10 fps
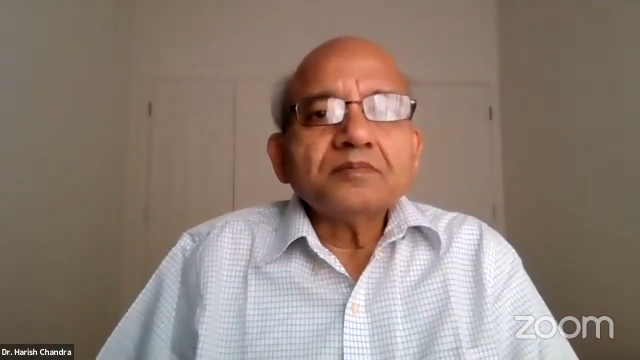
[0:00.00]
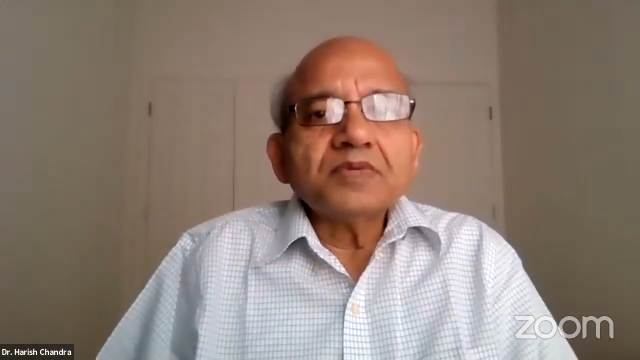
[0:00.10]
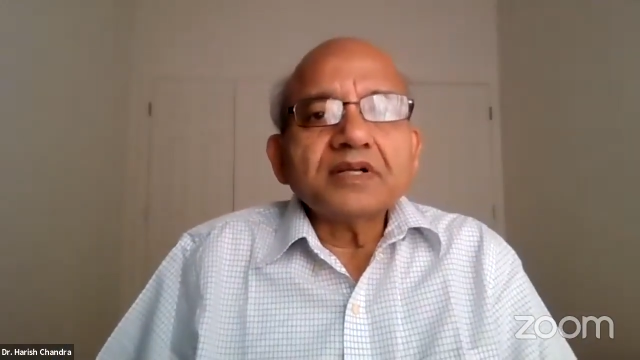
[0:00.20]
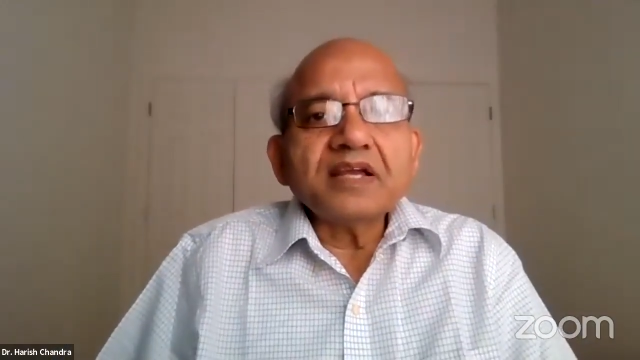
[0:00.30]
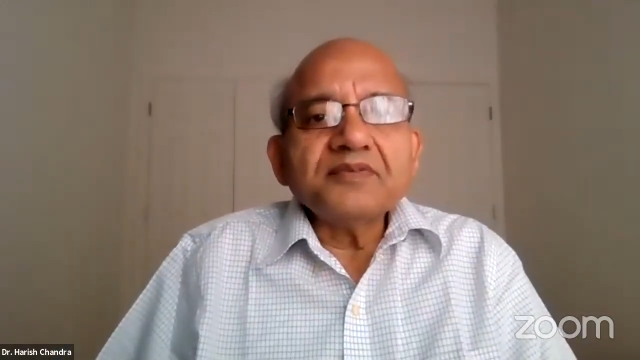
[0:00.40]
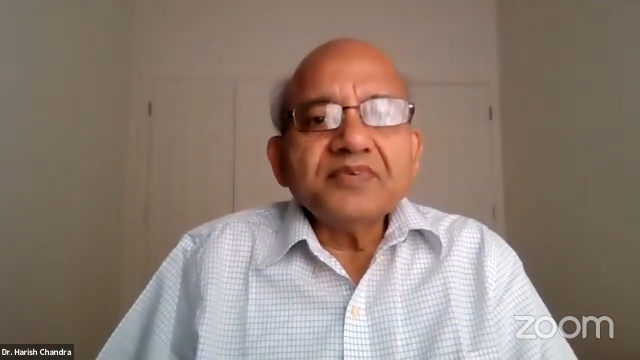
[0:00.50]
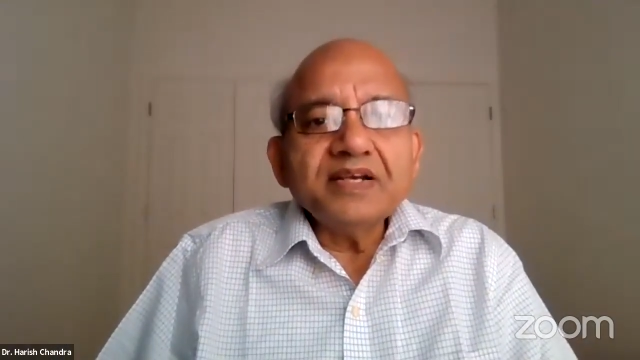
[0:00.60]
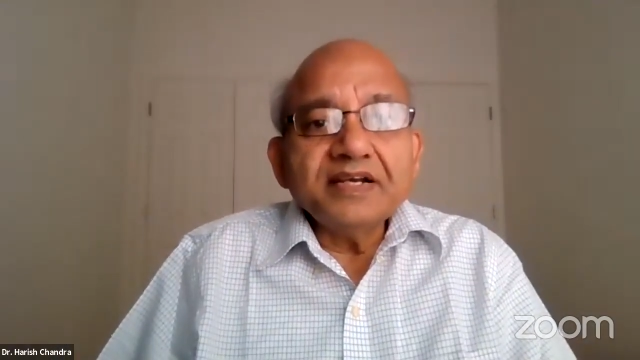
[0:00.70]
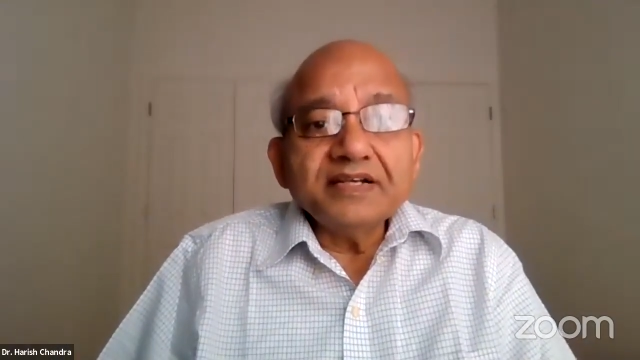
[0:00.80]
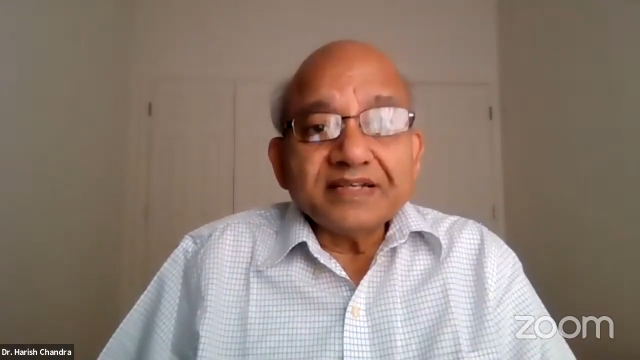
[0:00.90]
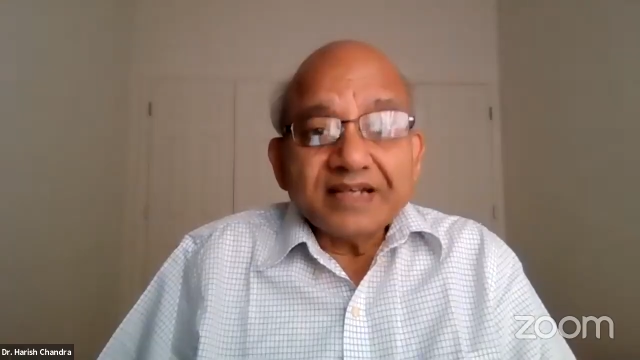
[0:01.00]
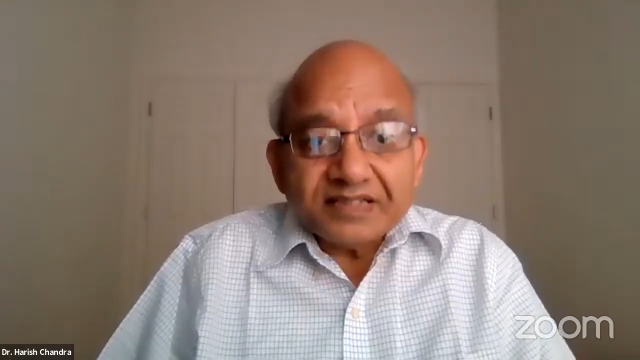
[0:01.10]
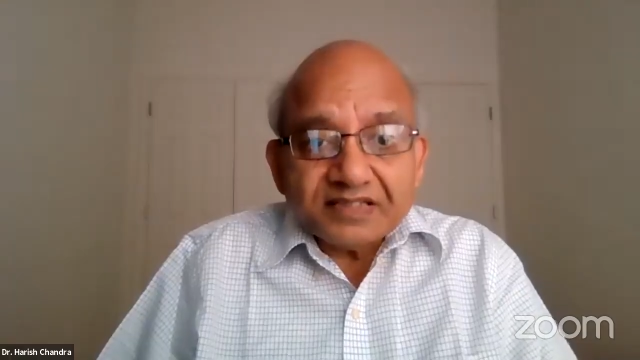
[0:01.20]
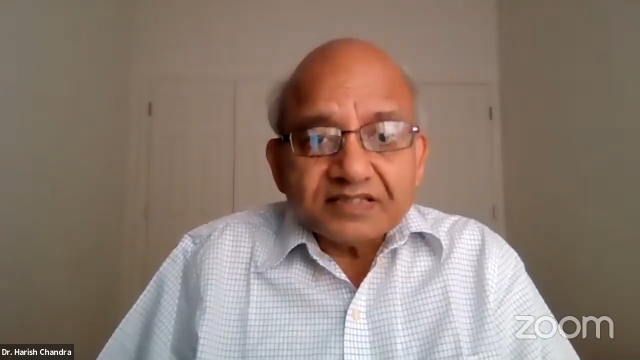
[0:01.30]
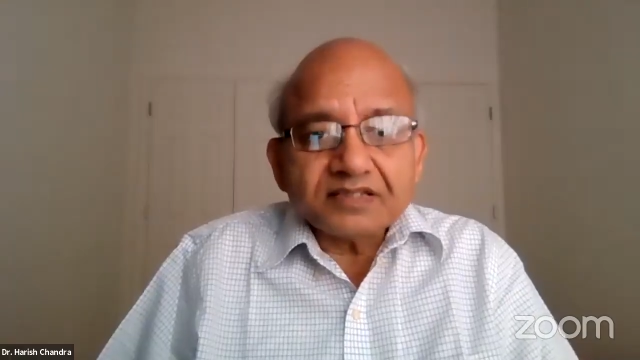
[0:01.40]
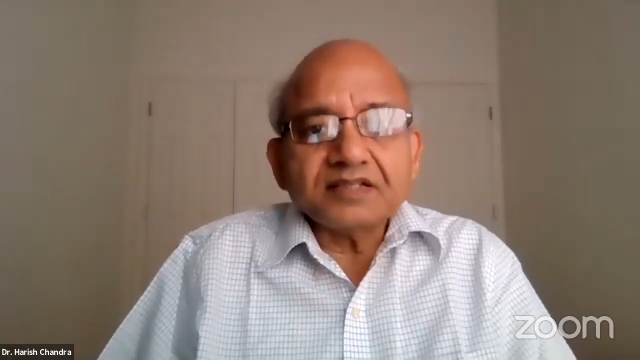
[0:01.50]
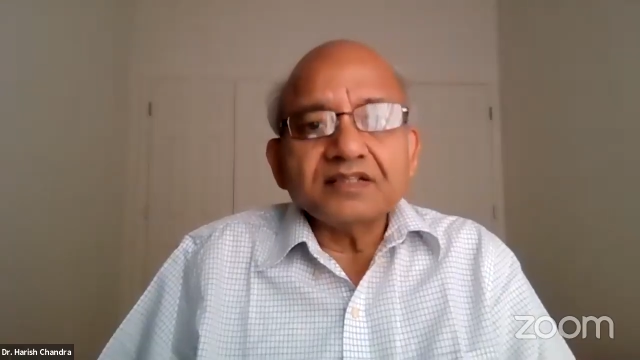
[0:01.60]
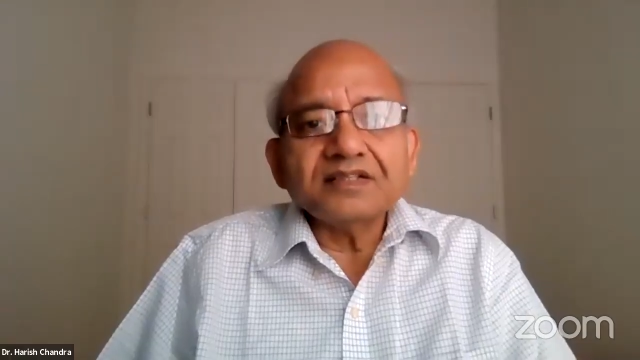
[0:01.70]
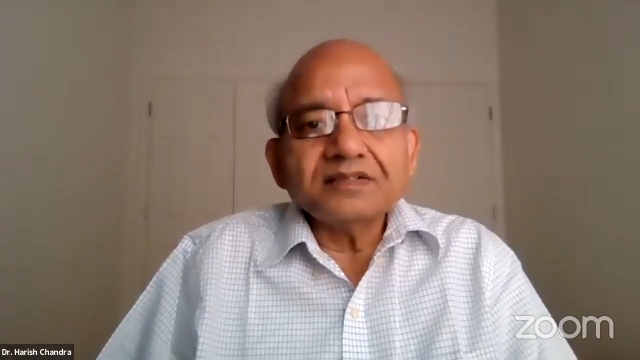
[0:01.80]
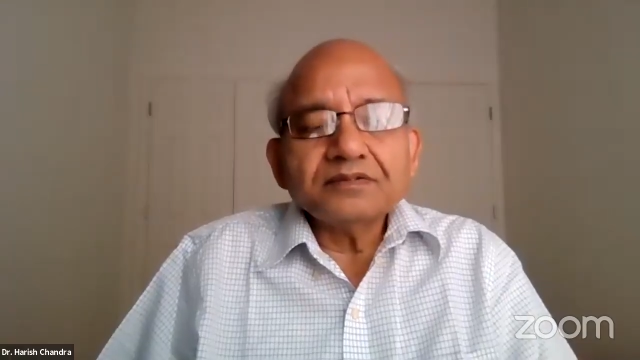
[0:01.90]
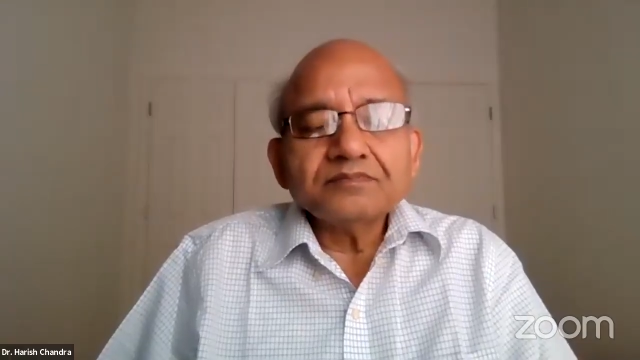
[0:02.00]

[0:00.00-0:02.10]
but I feel it necessary